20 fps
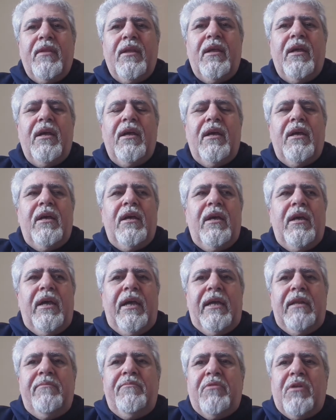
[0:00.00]

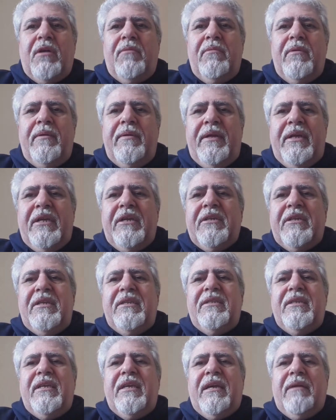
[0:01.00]
and probably
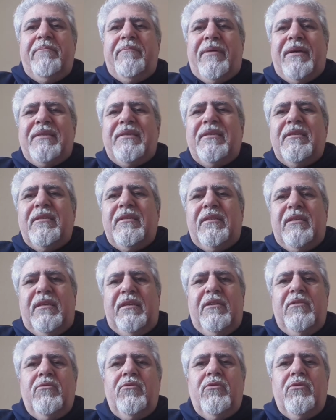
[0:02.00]
increasing
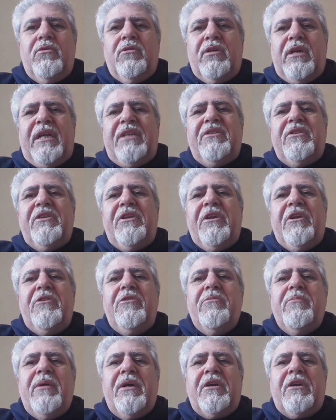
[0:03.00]
capacity or entering a
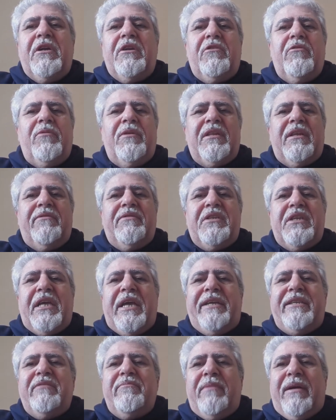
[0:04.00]
new market or whatever the
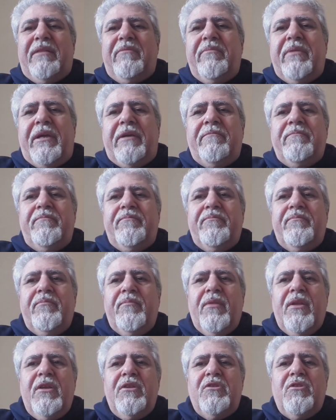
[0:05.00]
case might be.
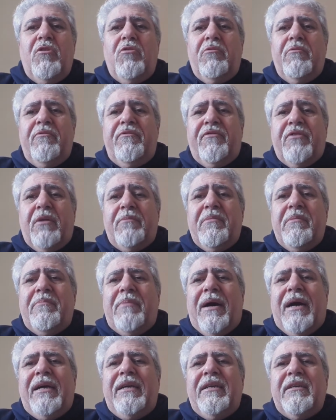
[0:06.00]
So, from a
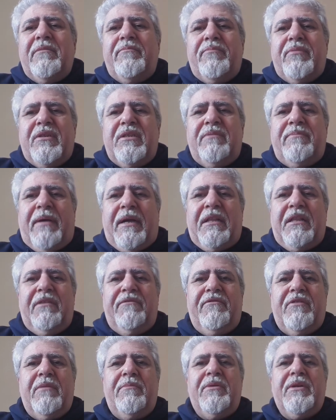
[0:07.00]
buyer
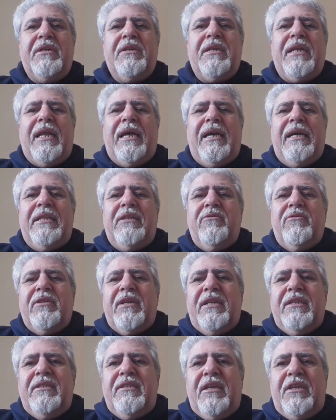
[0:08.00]
perspective, from a client
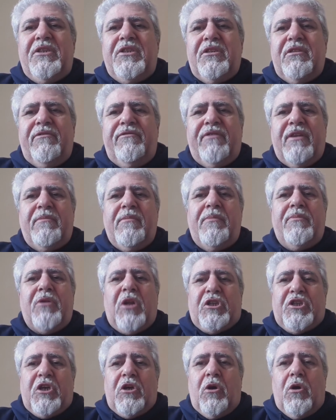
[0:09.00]
organization, from a
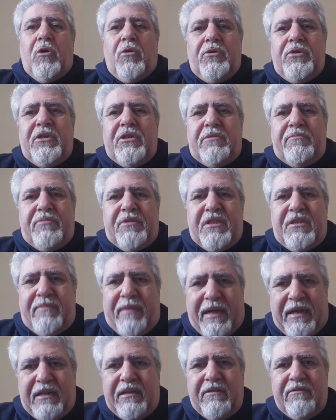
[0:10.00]
project owner
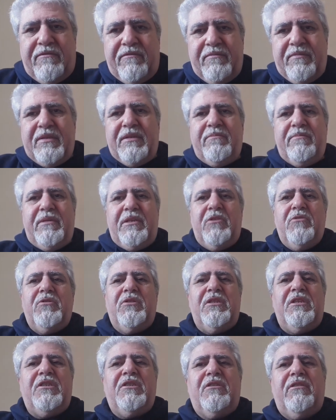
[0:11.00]
perspective, let me
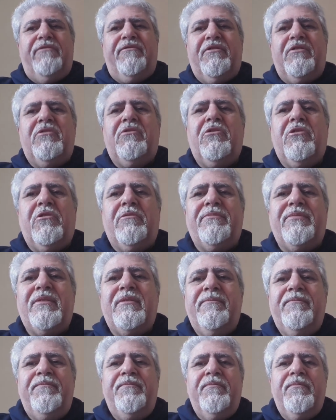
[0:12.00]
use these different terms,